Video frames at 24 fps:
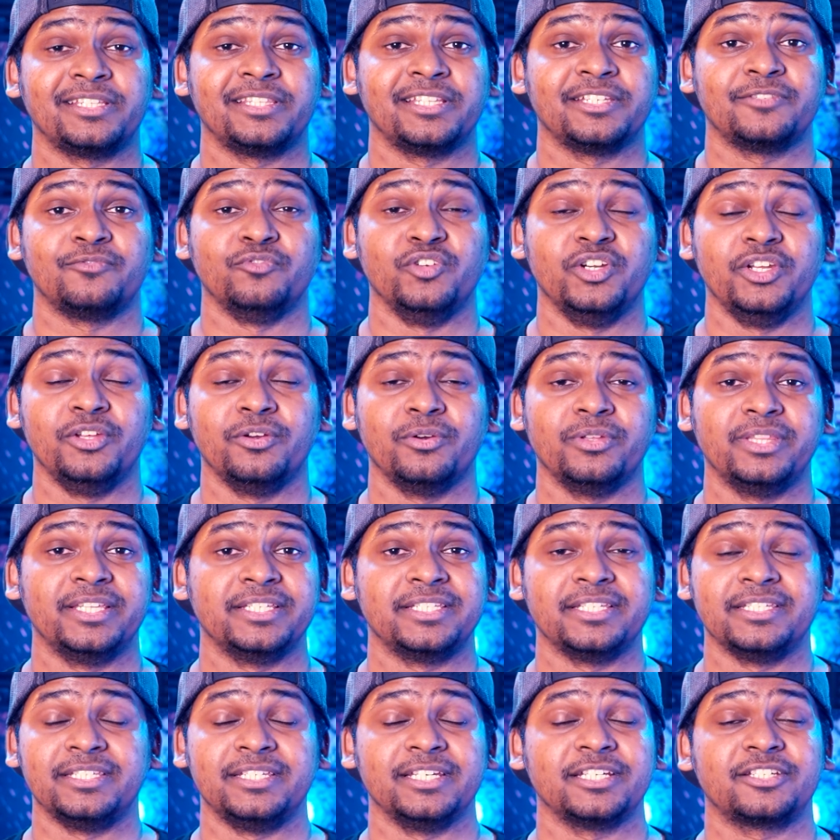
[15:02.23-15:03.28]
this video, this
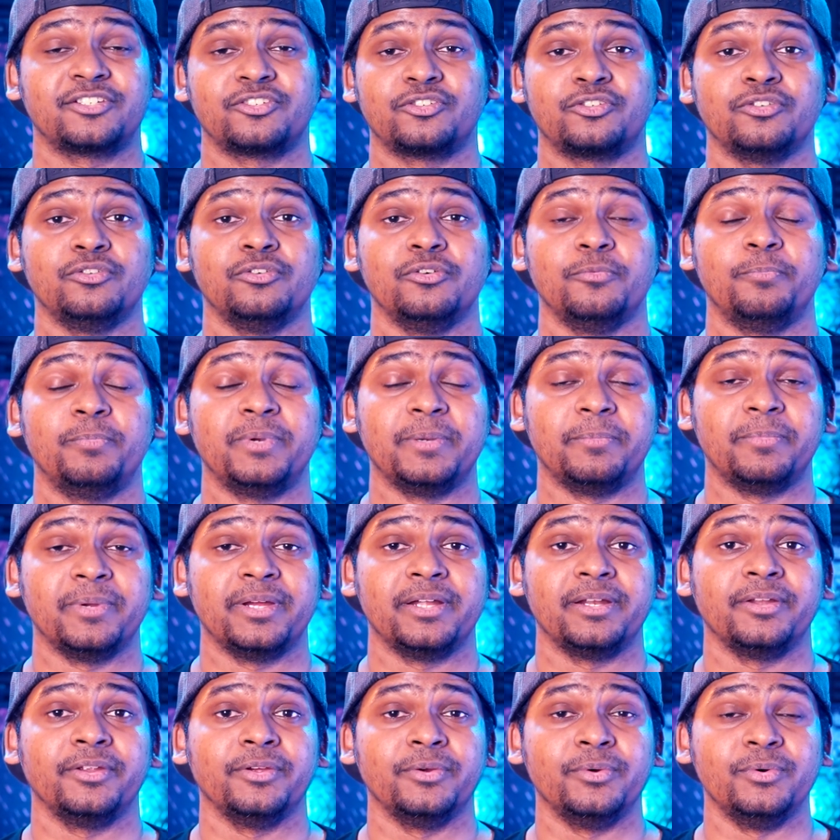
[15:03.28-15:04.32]
is just to prepare
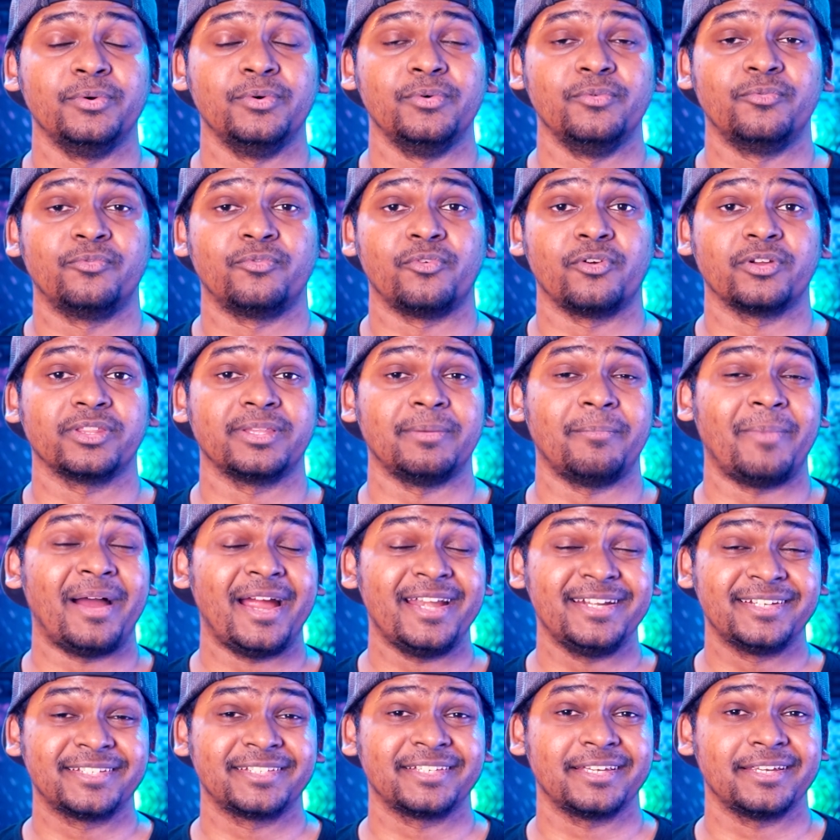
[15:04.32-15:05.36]
you for the
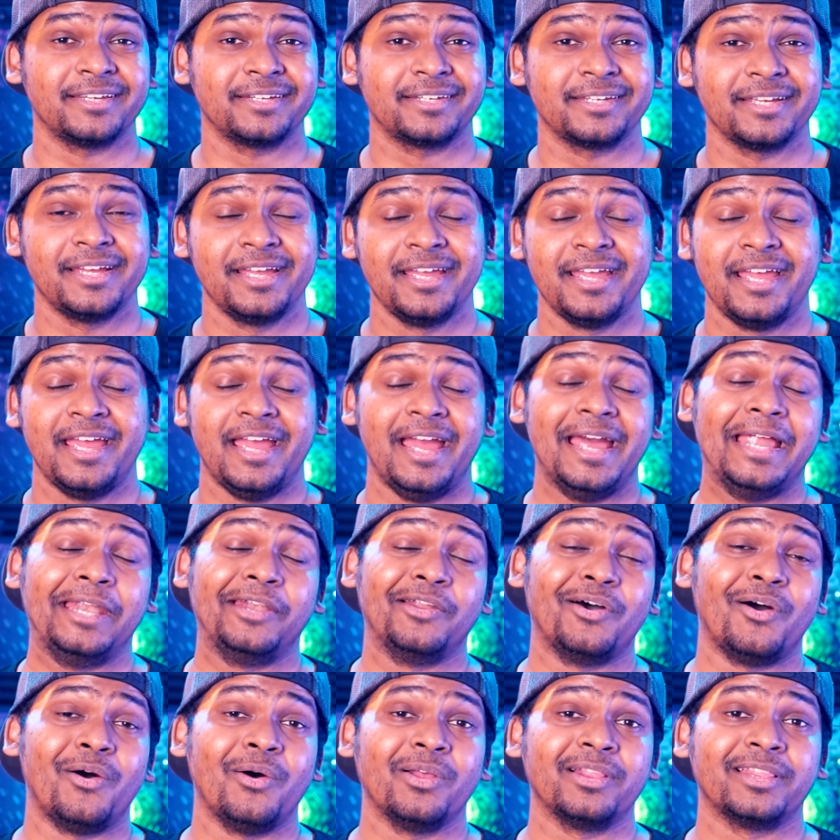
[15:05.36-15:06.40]
mindset and
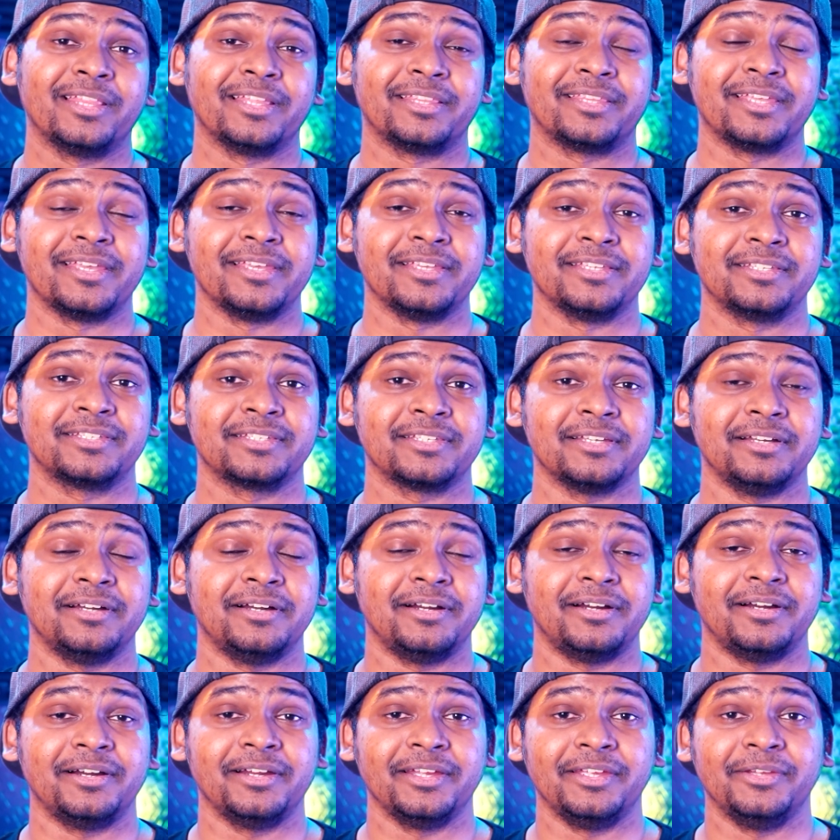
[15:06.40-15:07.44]
all the things
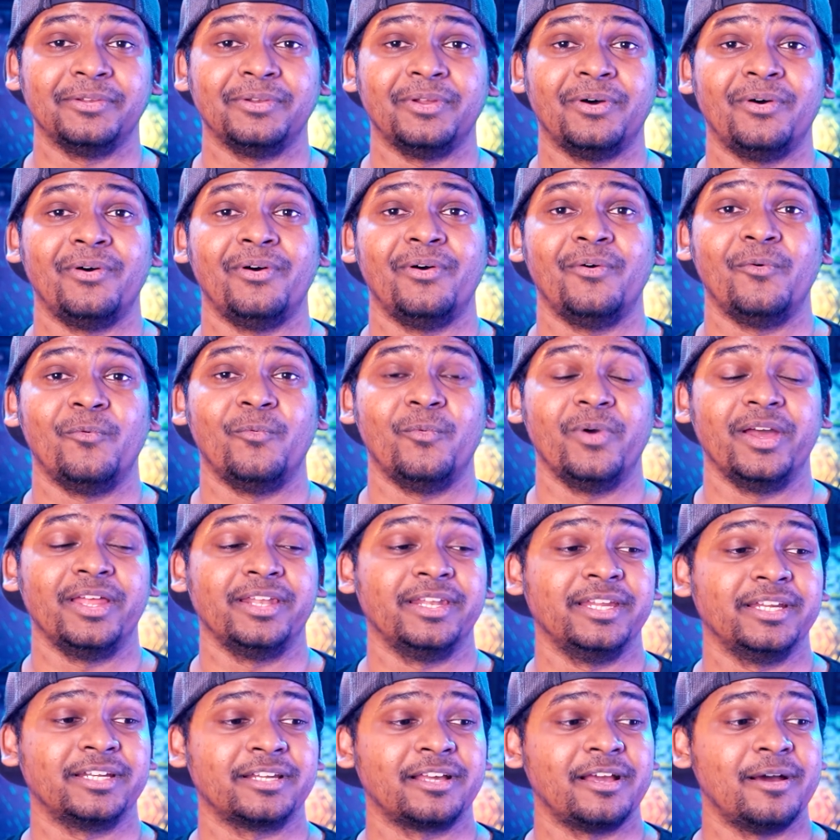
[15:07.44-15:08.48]
when
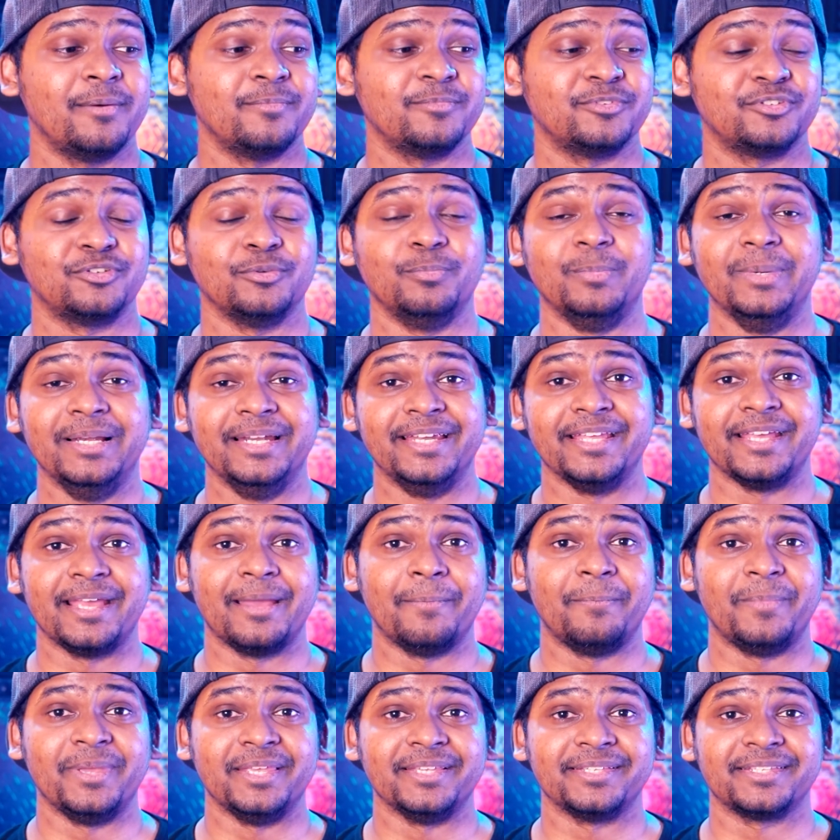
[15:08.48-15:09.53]
it comes to building a
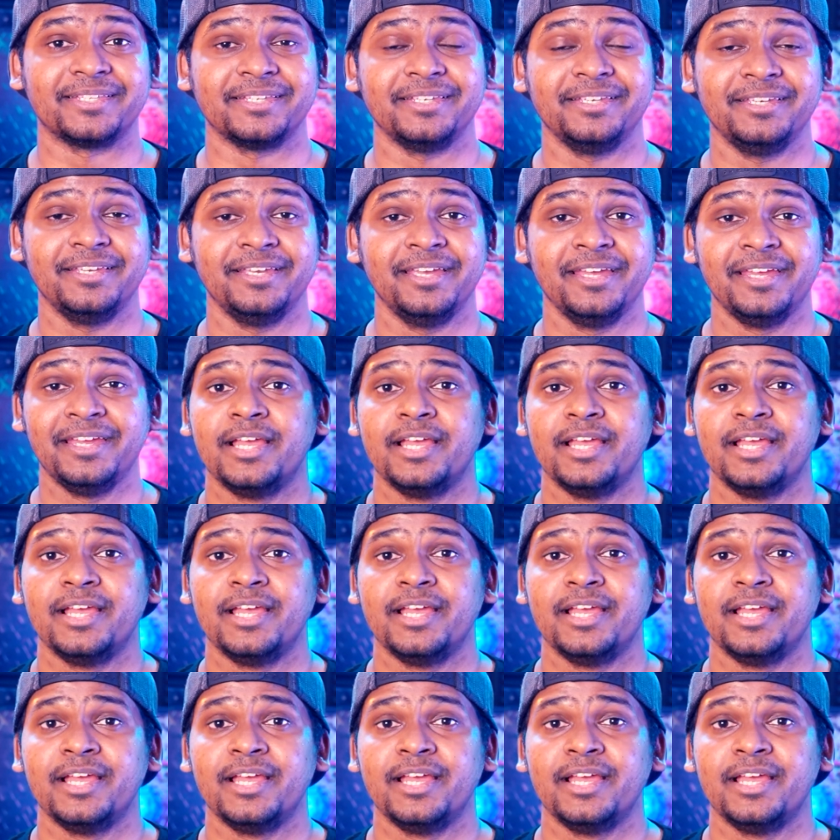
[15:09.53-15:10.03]
PC.